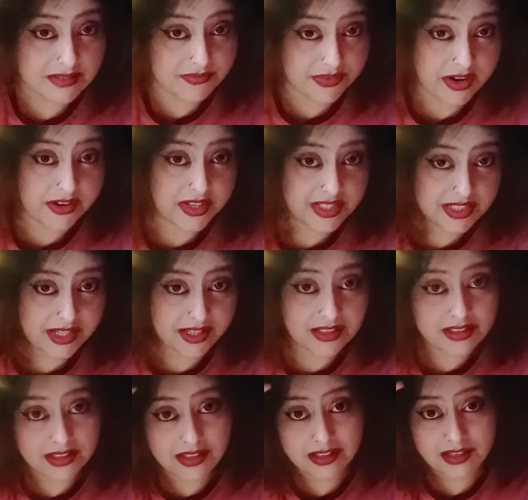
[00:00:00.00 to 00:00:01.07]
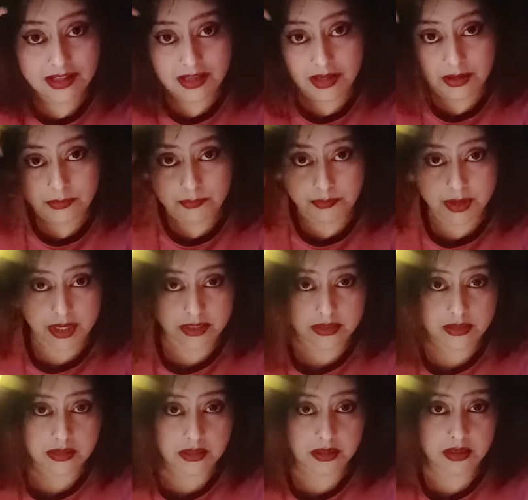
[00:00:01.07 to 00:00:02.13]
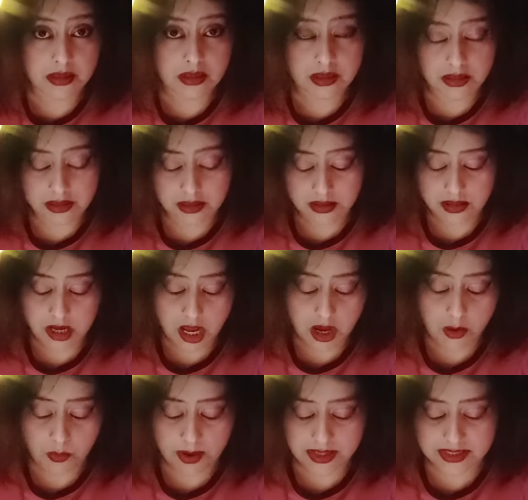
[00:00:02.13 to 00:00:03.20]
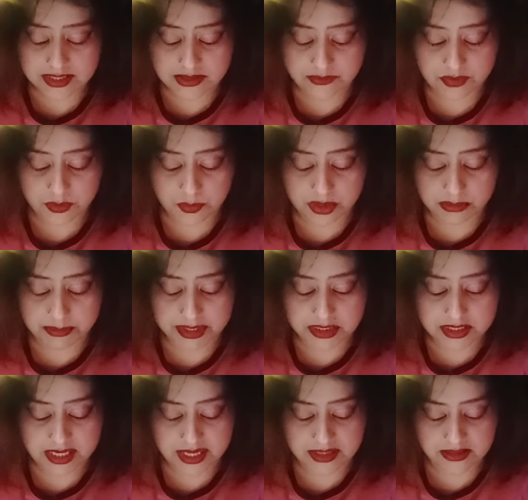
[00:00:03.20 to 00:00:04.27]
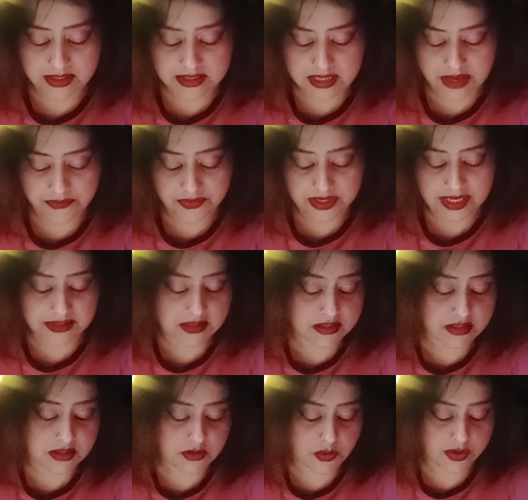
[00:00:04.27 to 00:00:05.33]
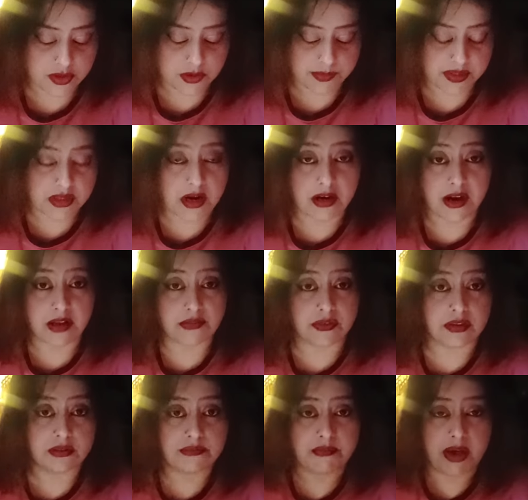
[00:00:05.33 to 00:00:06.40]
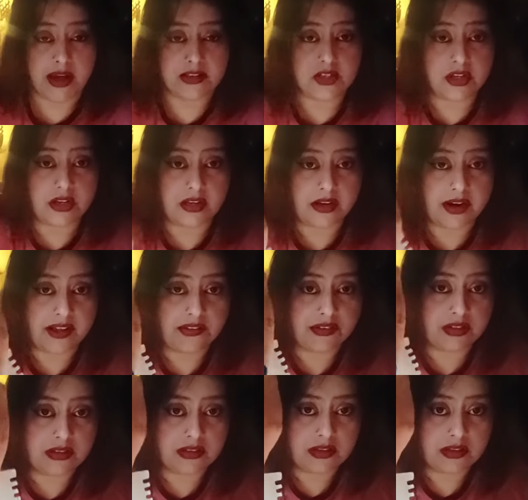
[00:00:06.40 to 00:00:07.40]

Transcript: fairy tale, but how well someone will maintain this. I feel like this is going to be the arrival. Magical arrival.